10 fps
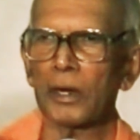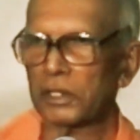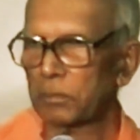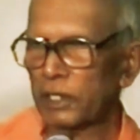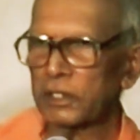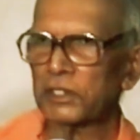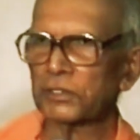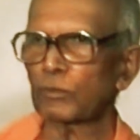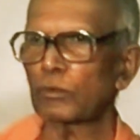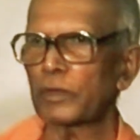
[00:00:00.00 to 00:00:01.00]
Under the
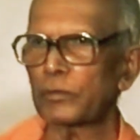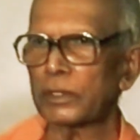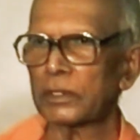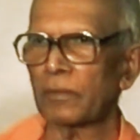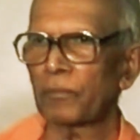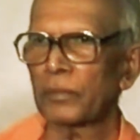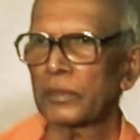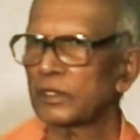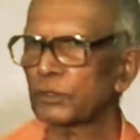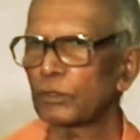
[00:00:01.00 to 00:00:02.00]
British rule we were,
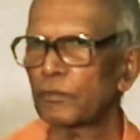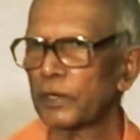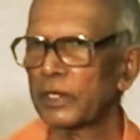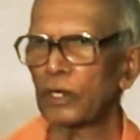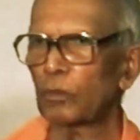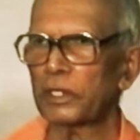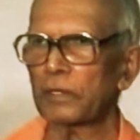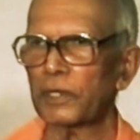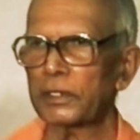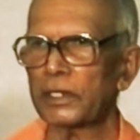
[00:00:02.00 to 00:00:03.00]
there is no free
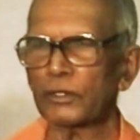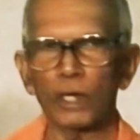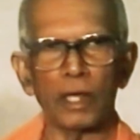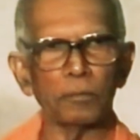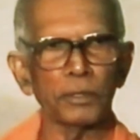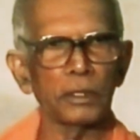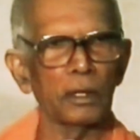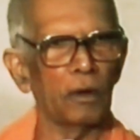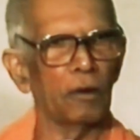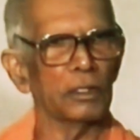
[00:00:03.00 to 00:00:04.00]
government of India to
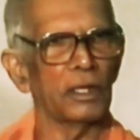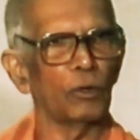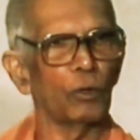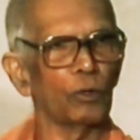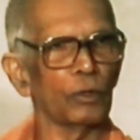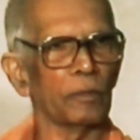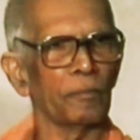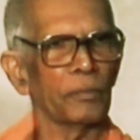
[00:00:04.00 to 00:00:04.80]
help, all alone.